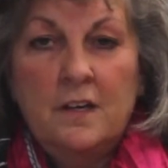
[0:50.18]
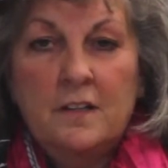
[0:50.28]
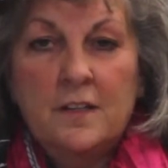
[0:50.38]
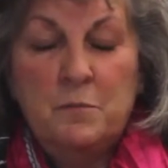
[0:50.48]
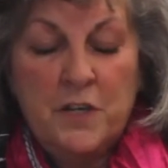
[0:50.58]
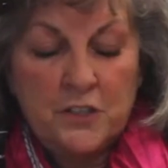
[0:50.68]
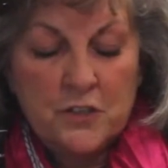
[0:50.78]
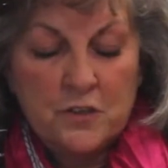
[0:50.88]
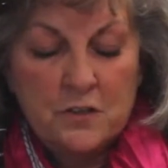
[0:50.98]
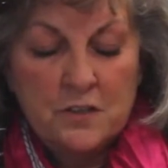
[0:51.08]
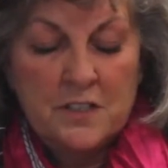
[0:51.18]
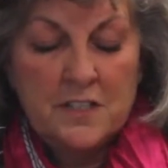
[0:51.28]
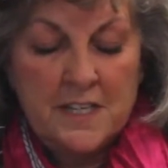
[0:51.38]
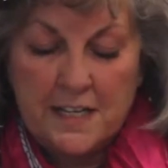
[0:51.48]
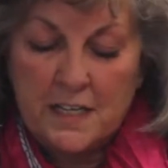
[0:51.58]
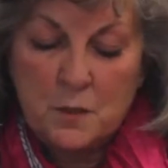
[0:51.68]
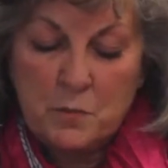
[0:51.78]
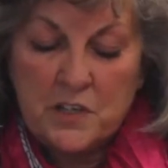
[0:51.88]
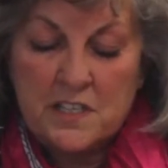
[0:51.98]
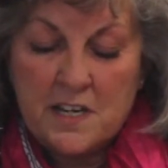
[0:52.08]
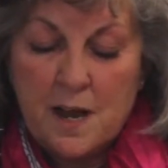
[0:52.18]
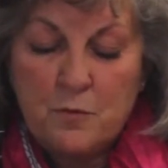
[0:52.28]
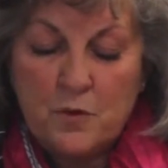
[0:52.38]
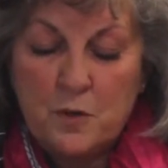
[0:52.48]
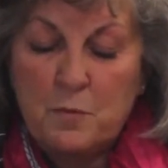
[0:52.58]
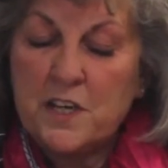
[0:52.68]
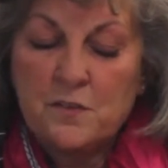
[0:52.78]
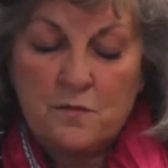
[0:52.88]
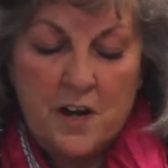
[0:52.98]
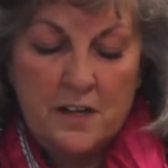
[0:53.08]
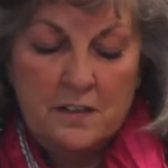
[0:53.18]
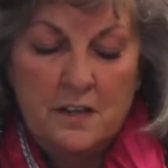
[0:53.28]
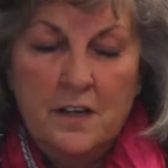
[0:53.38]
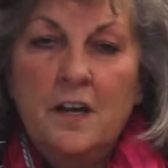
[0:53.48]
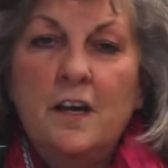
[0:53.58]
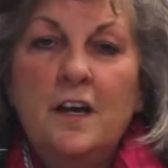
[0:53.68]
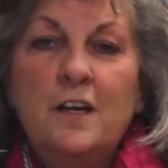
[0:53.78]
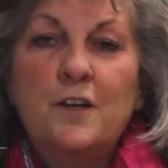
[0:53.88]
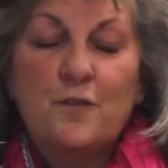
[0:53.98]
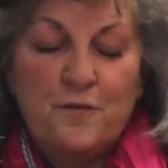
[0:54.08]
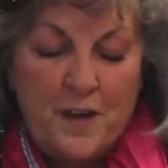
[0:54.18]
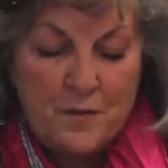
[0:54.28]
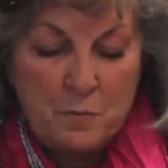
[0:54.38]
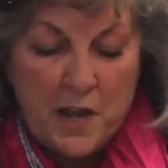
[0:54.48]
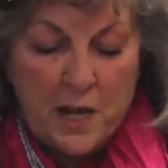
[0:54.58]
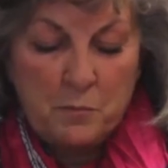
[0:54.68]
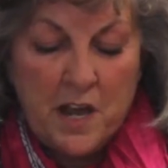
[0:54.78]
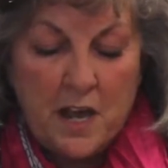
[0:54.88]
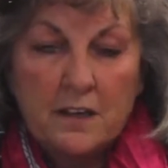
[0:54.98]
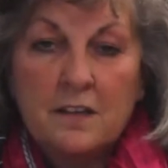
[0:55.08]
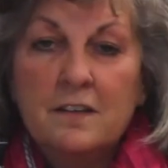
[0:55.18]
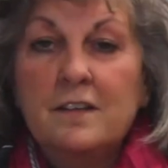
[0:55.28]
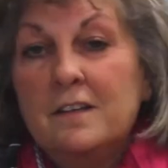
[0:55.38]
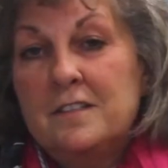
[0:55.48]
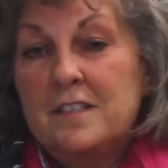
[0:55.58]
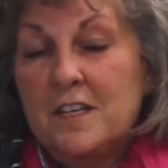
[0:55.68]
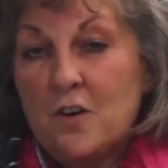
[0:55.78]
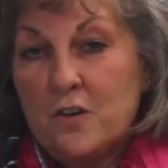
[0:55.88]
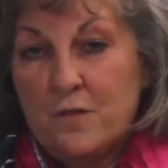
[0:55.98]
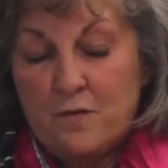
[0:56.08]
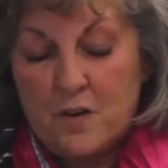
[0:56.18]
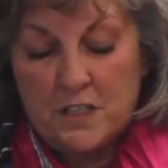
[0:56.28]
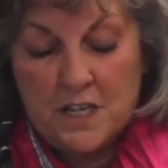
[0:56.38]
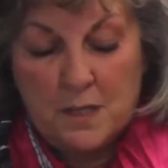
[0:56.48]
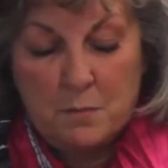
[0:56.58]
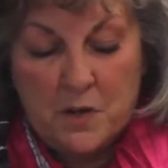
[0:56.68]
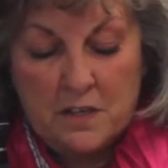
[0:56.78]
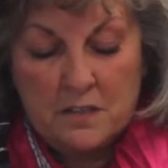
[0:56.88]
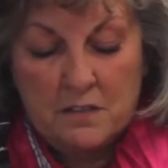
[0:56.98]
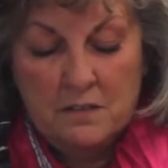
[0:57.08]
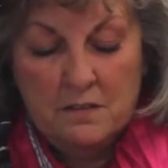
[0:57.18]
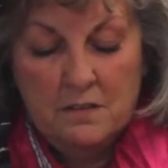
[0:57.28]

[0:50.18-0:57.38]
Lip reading: Then picture standing at the bus stop with your best friend, your favorite backpack, and seeing all your friends on the bus.